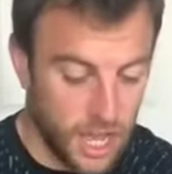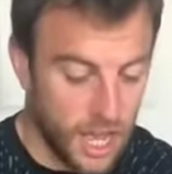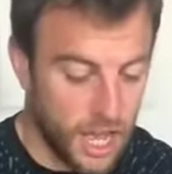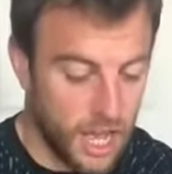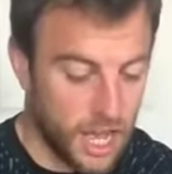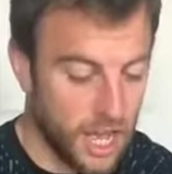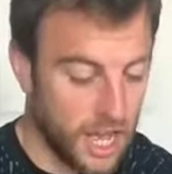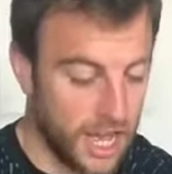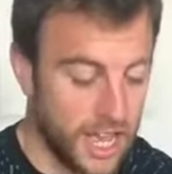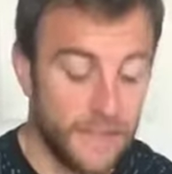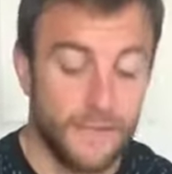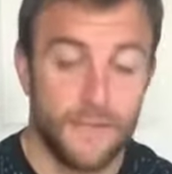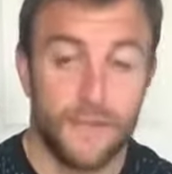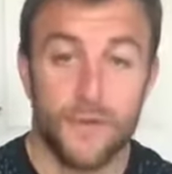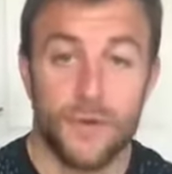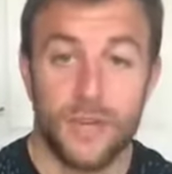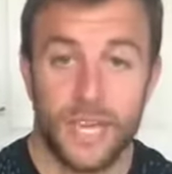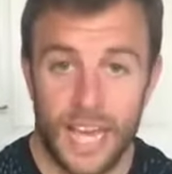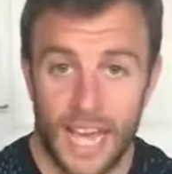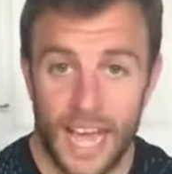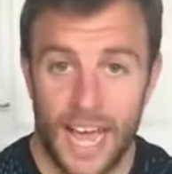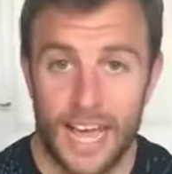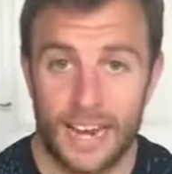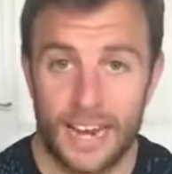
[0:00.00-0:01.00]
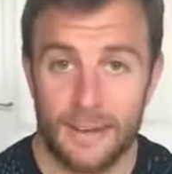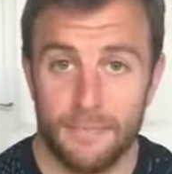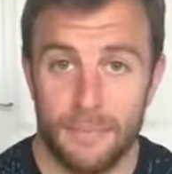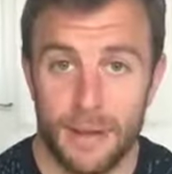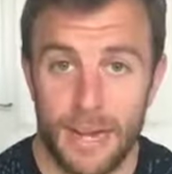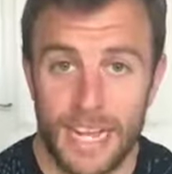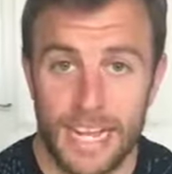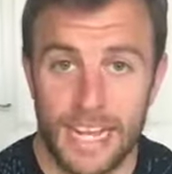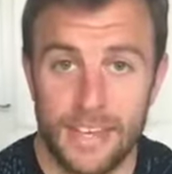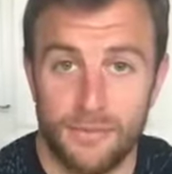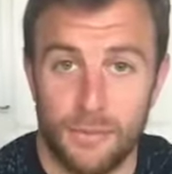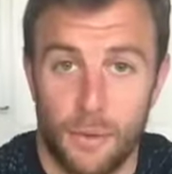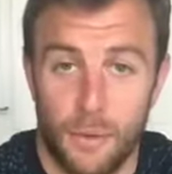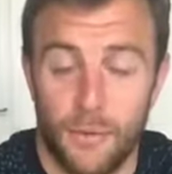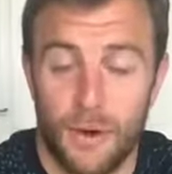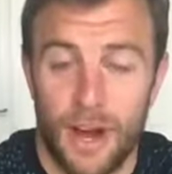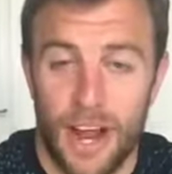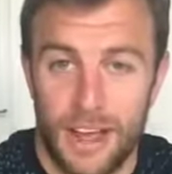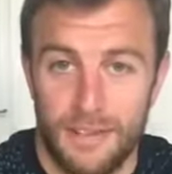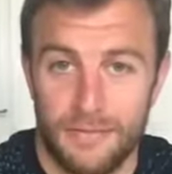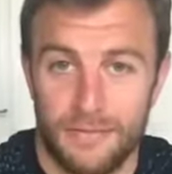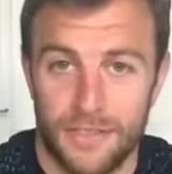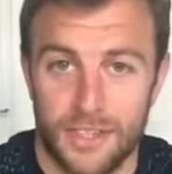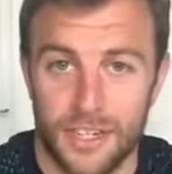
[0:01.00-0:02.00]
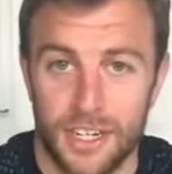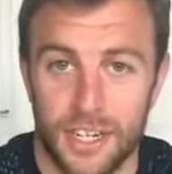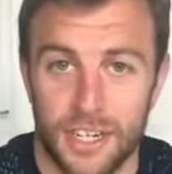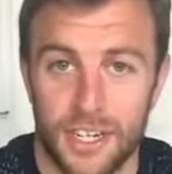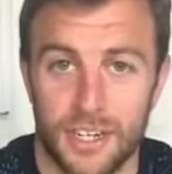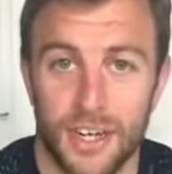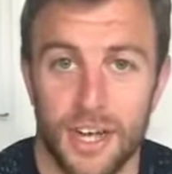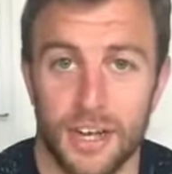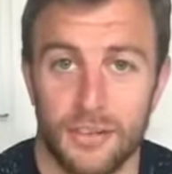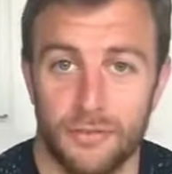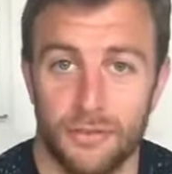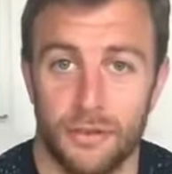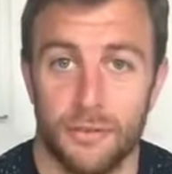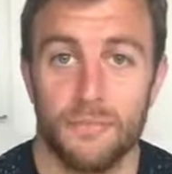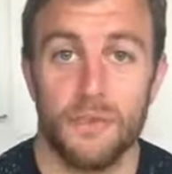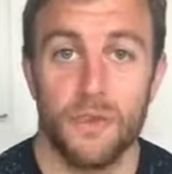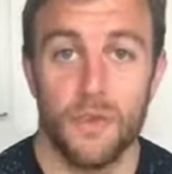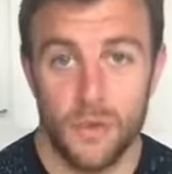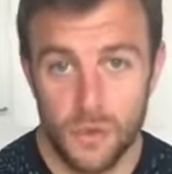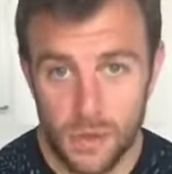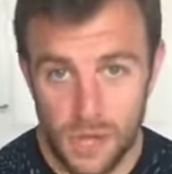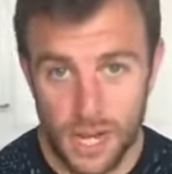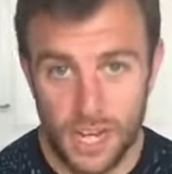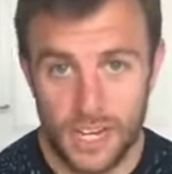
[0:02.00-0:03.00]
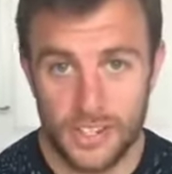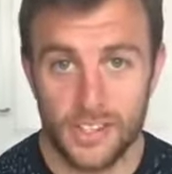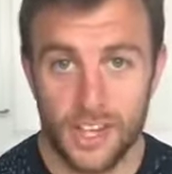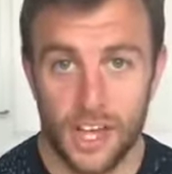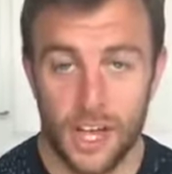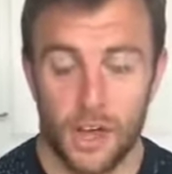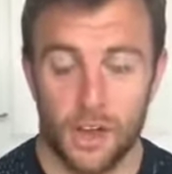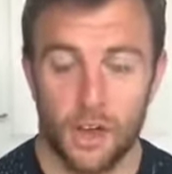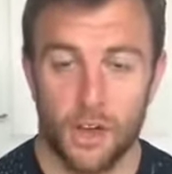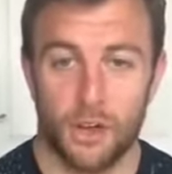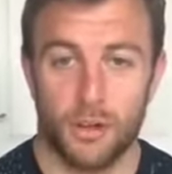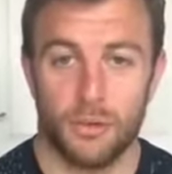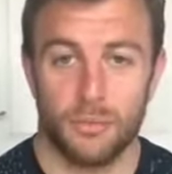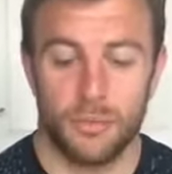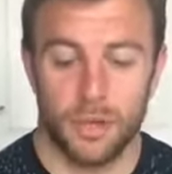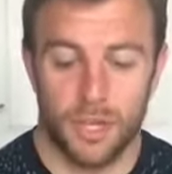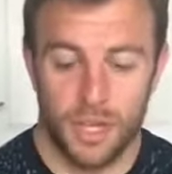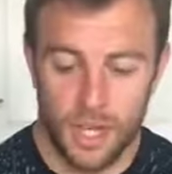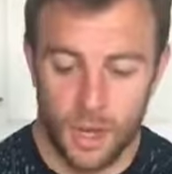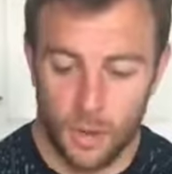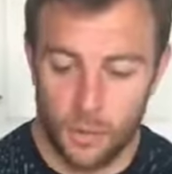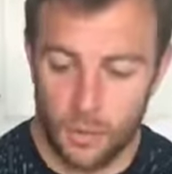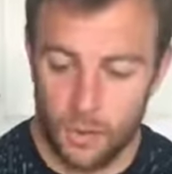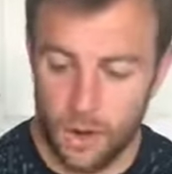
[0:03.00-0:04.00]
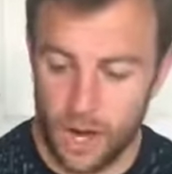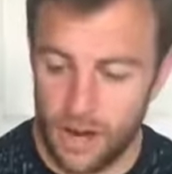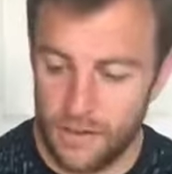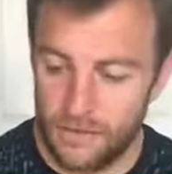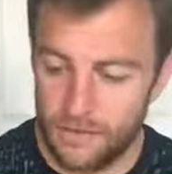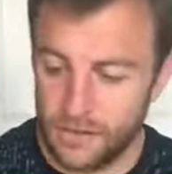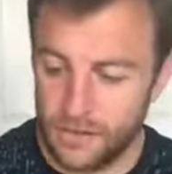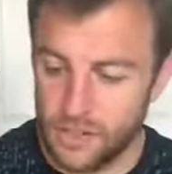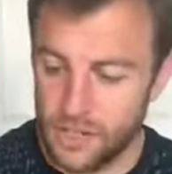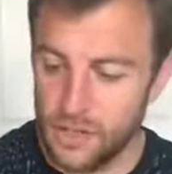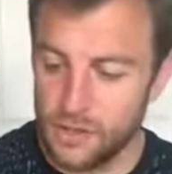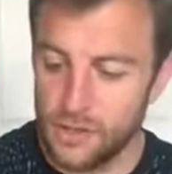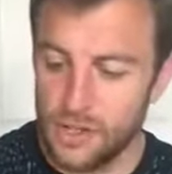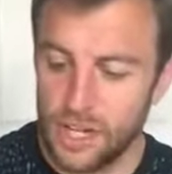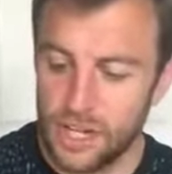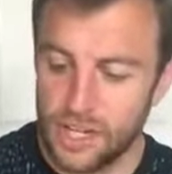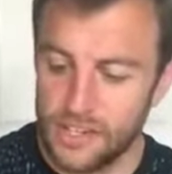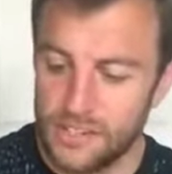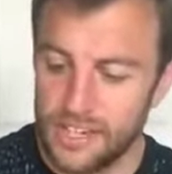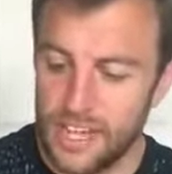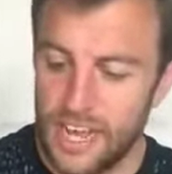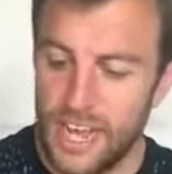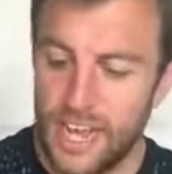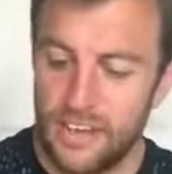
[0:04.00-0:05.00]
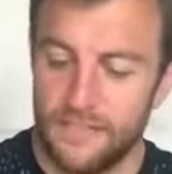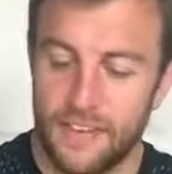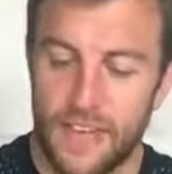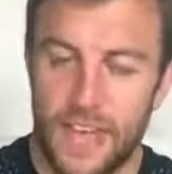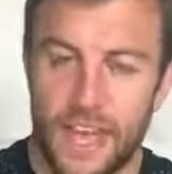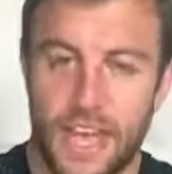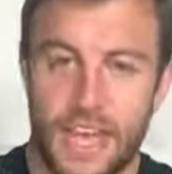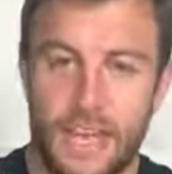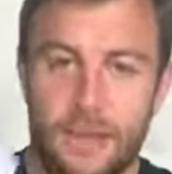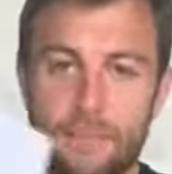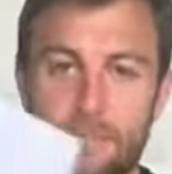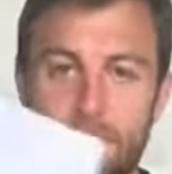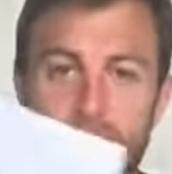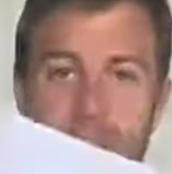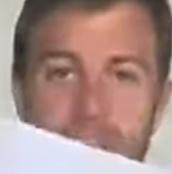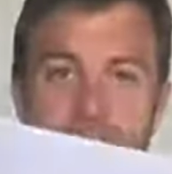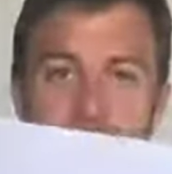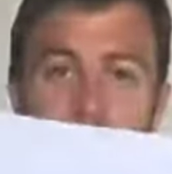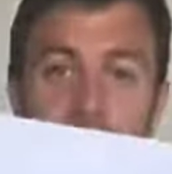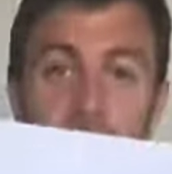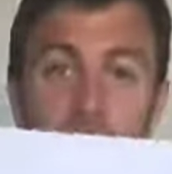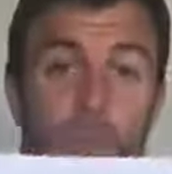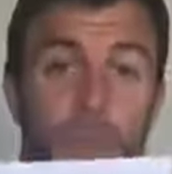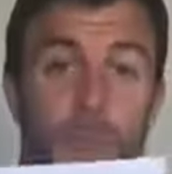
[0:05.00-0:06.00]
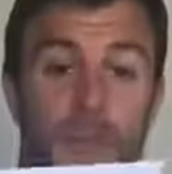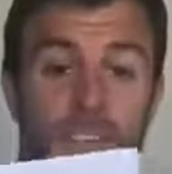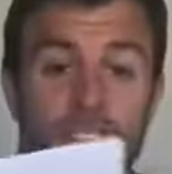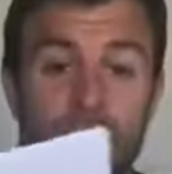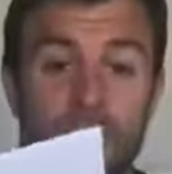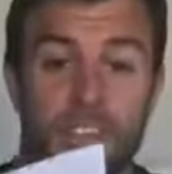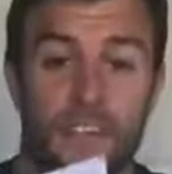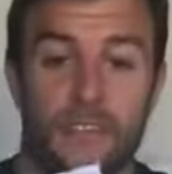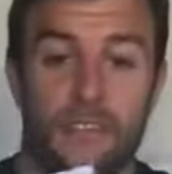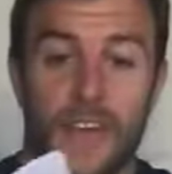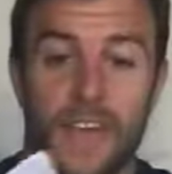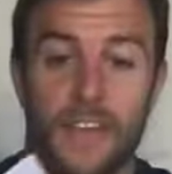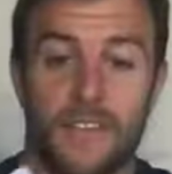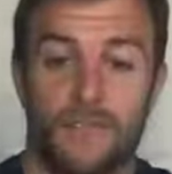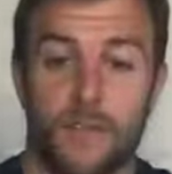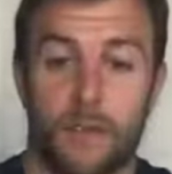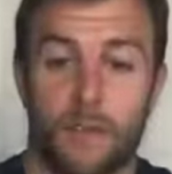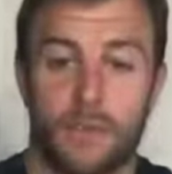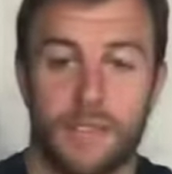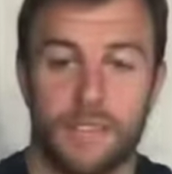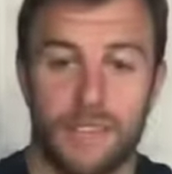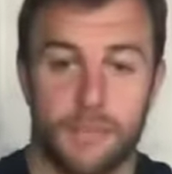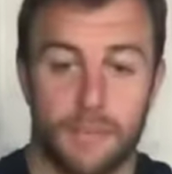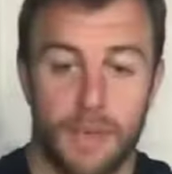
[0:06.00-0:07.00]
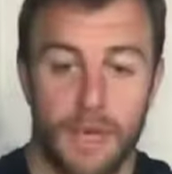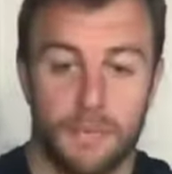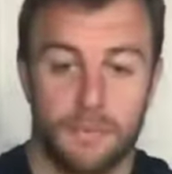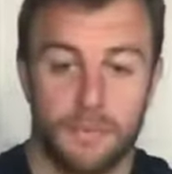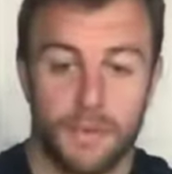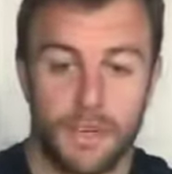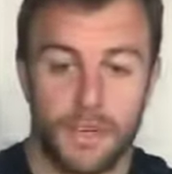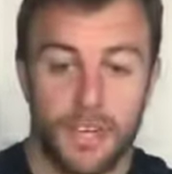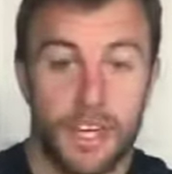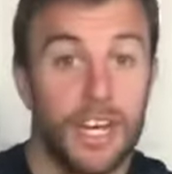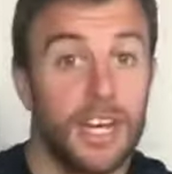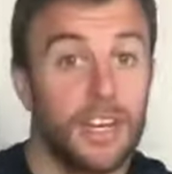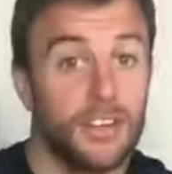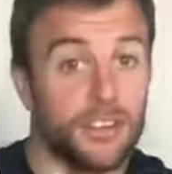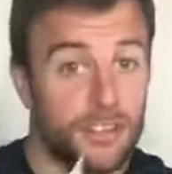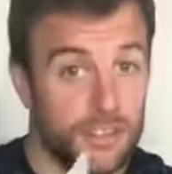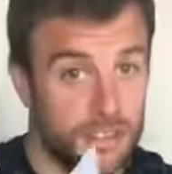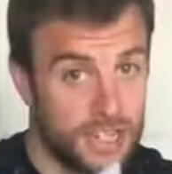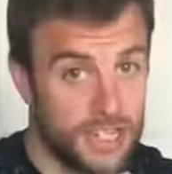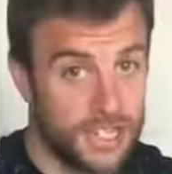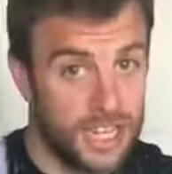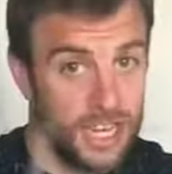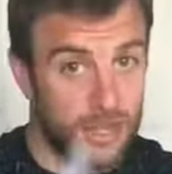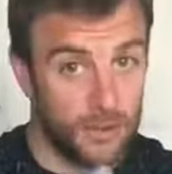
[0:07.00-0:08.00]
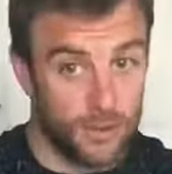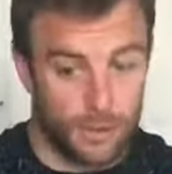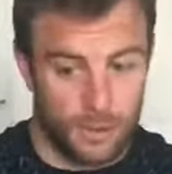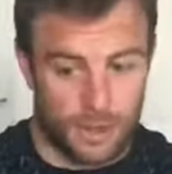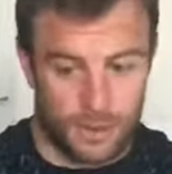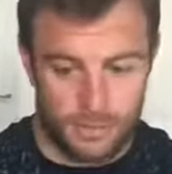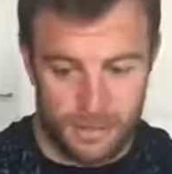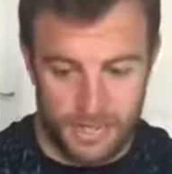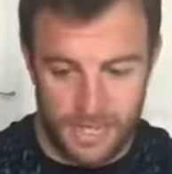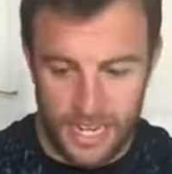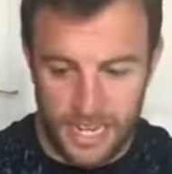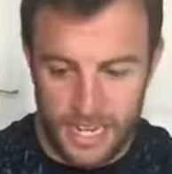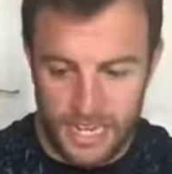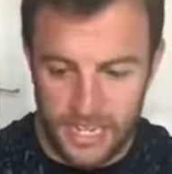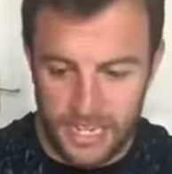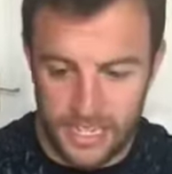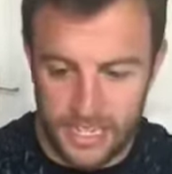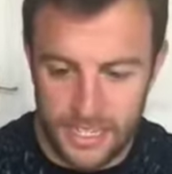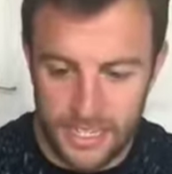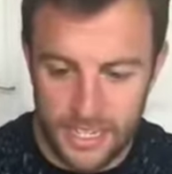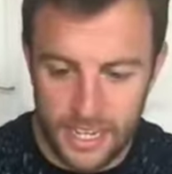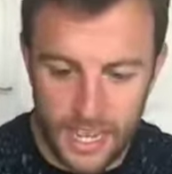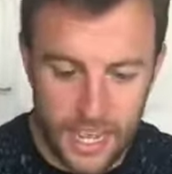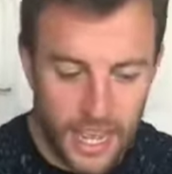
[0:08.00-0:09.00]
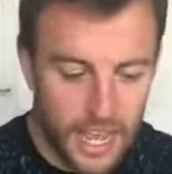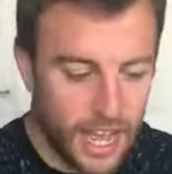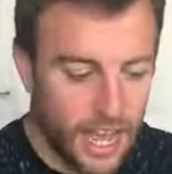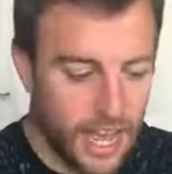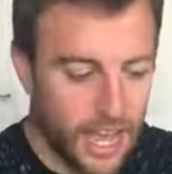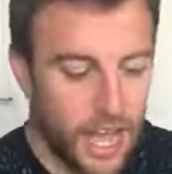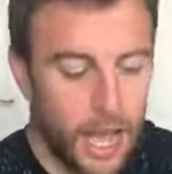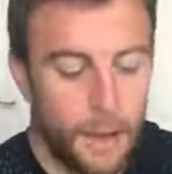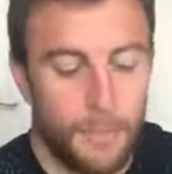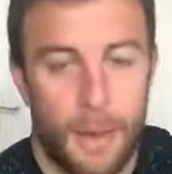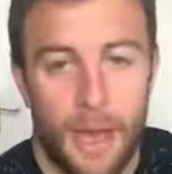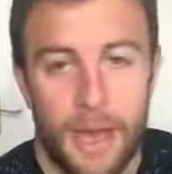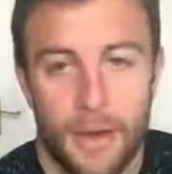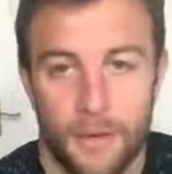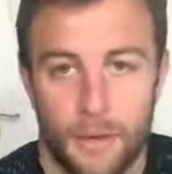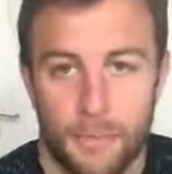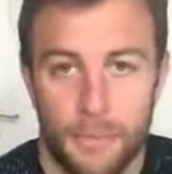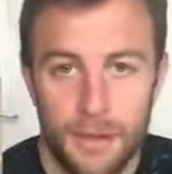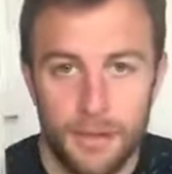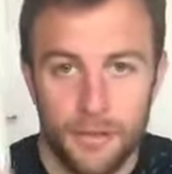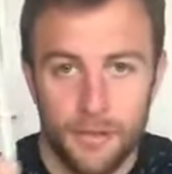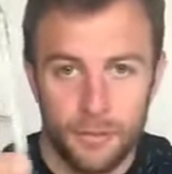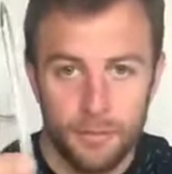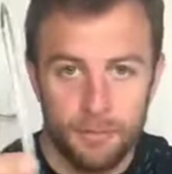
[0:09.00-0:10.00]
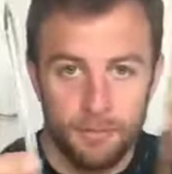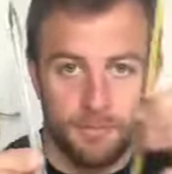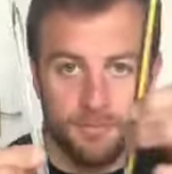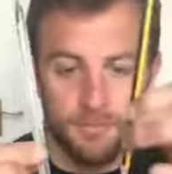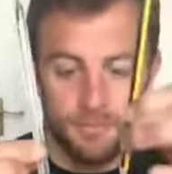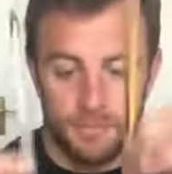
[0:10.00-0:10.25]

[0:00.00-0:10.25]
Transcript: If you can, please, what we're after from you guys at home, we're after you guys to have a couple of pieces of A4 bits of paper, just in case we make mistakes, a pen or a pencil,